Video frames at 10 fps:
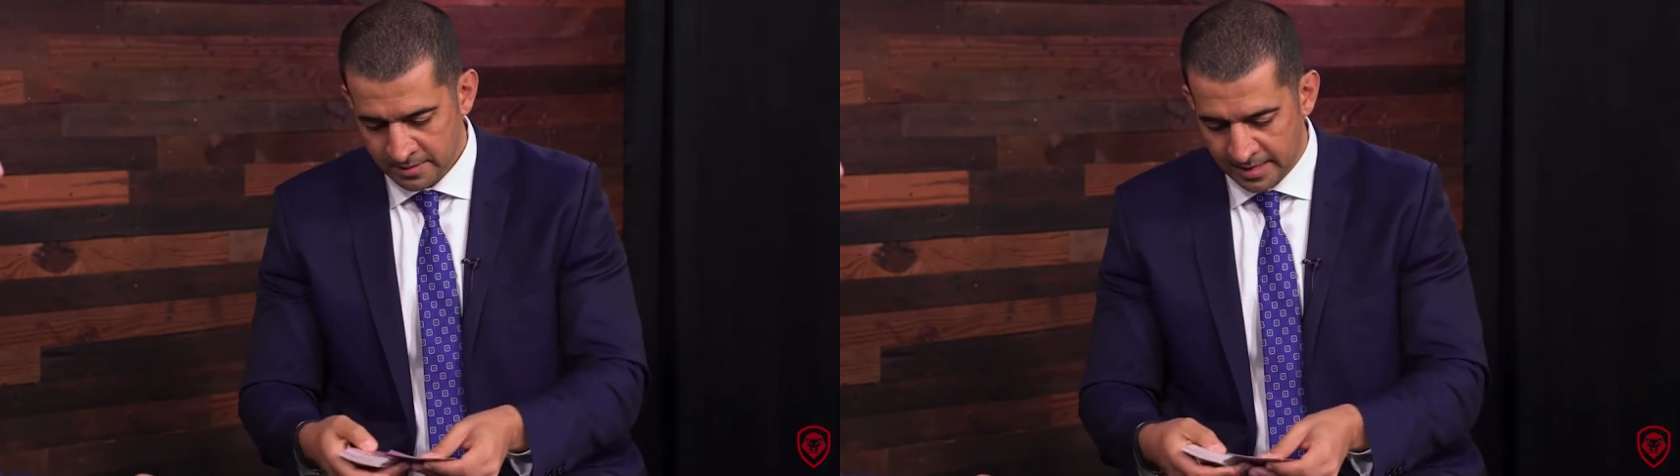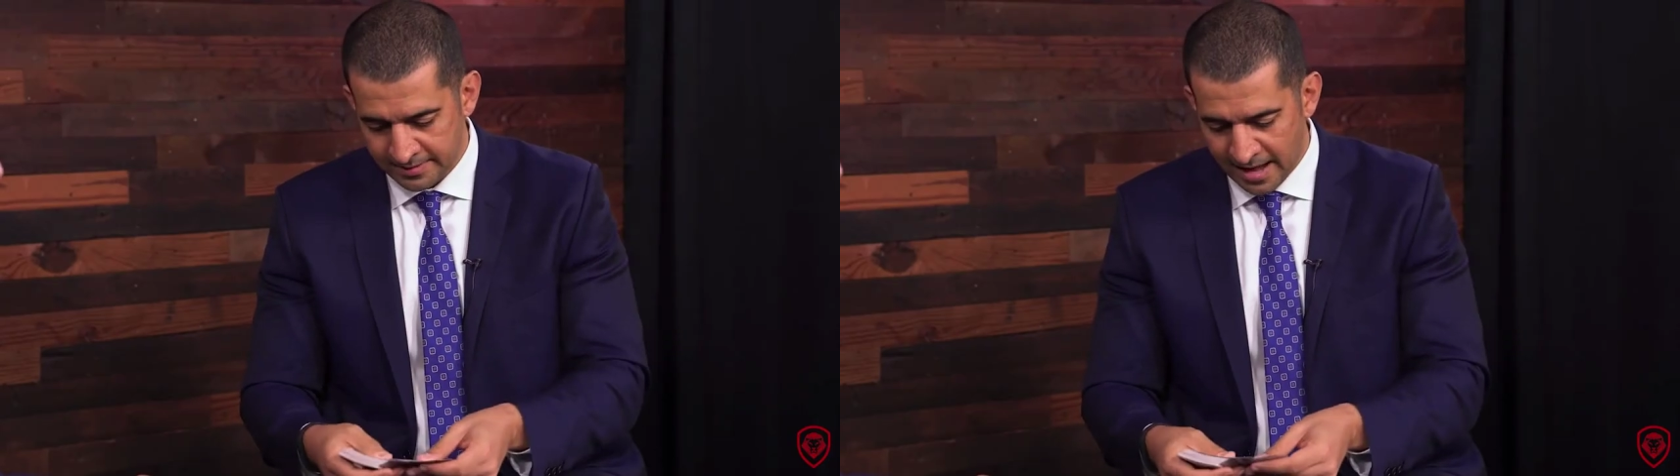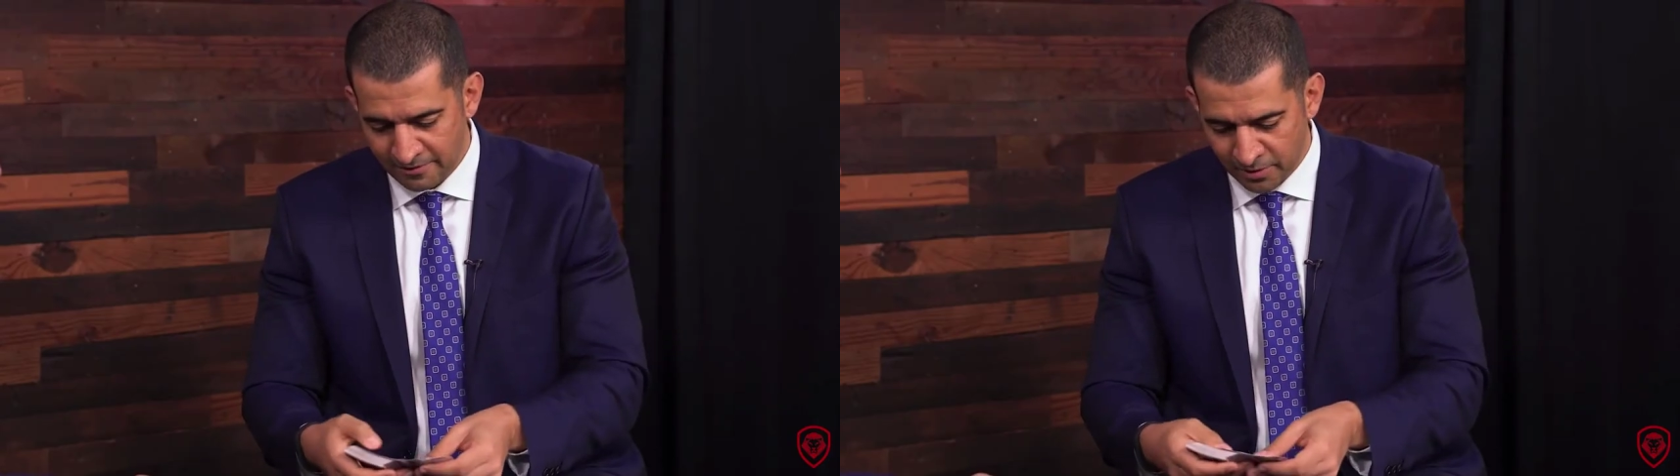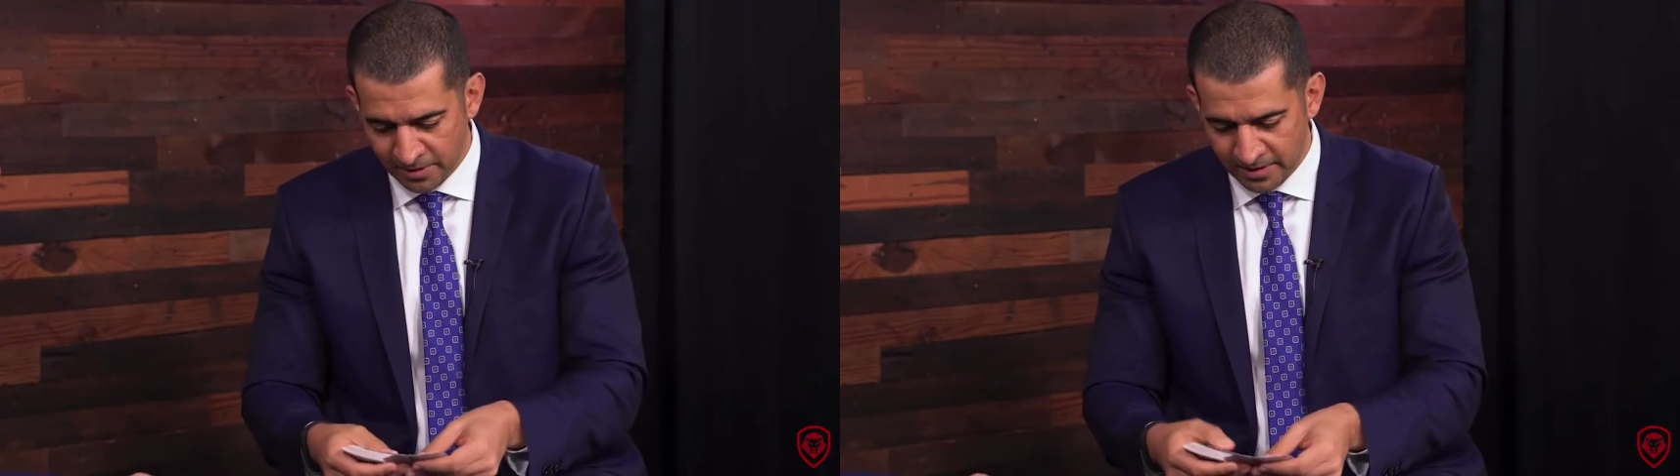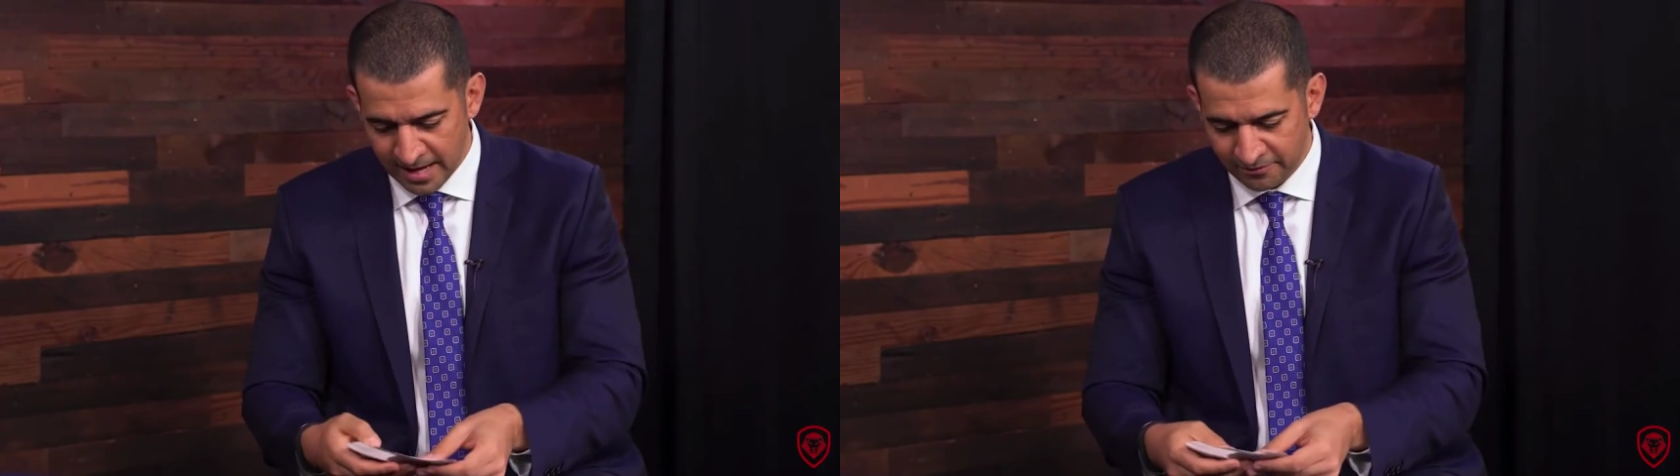Yeah, Dai
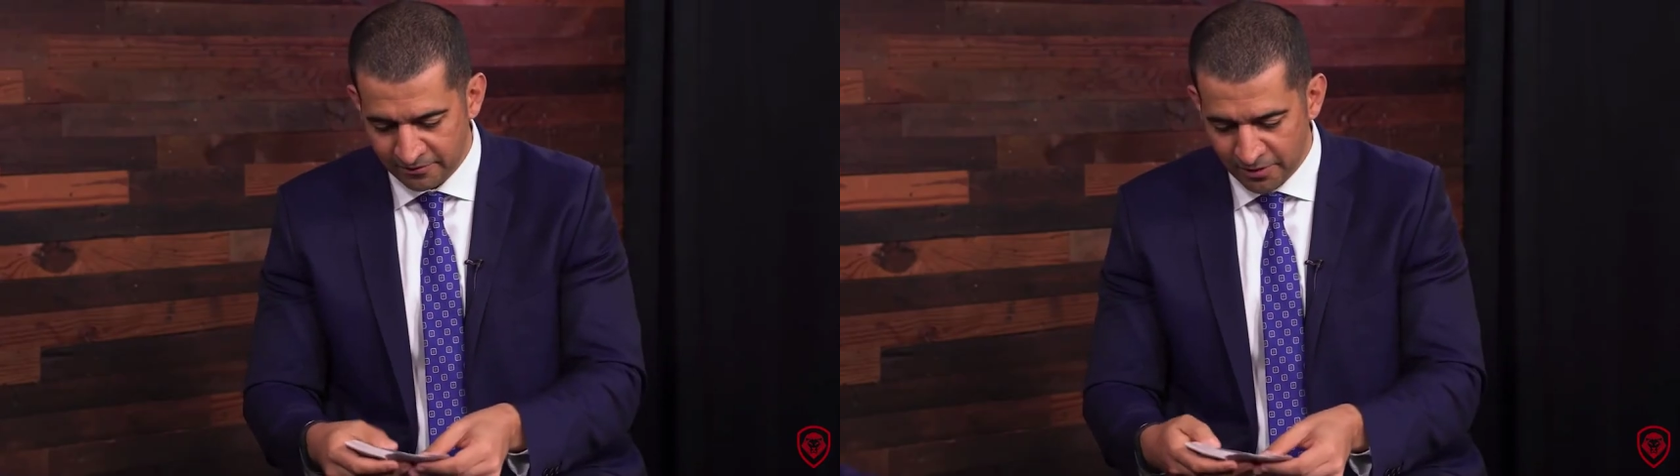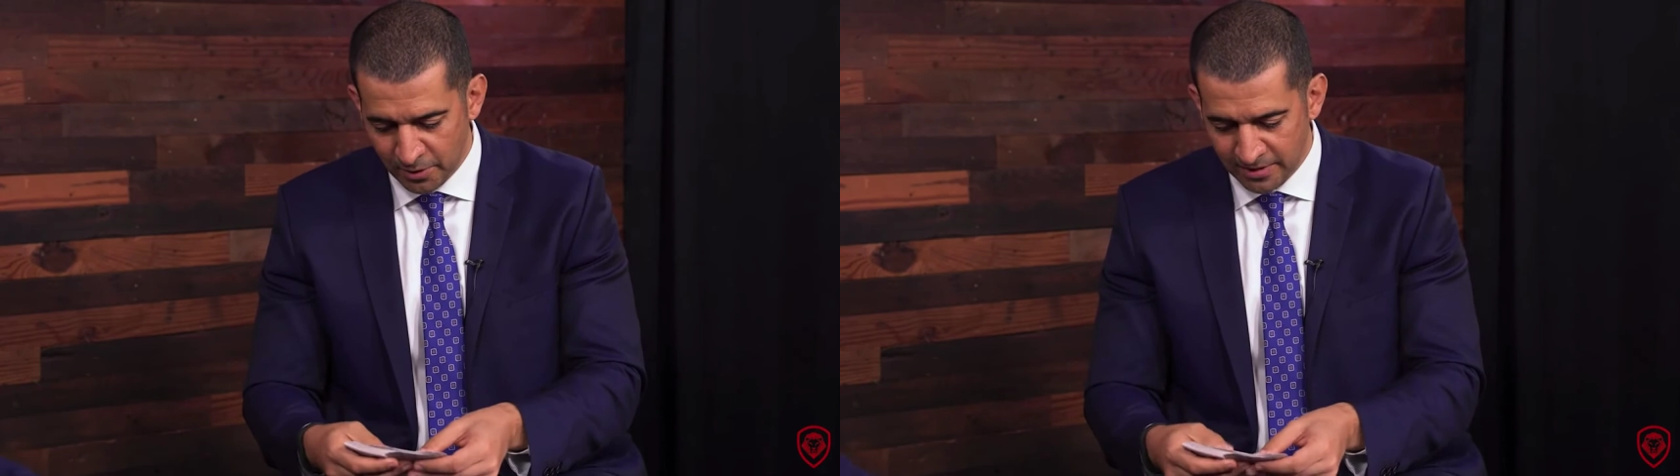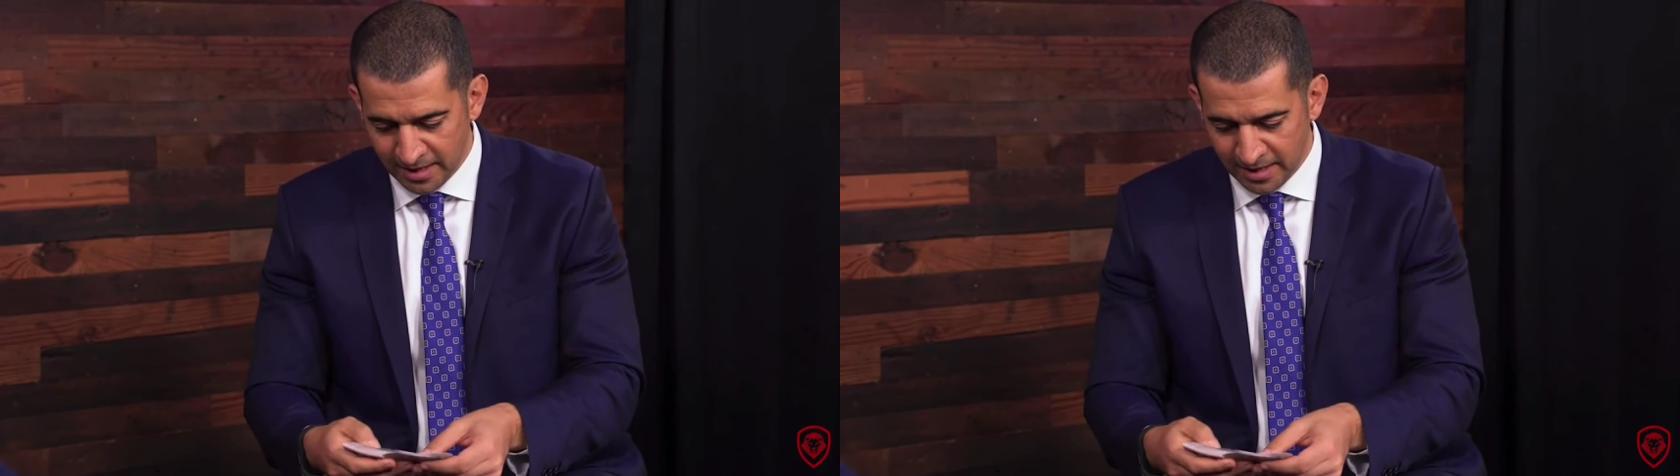Vernon had very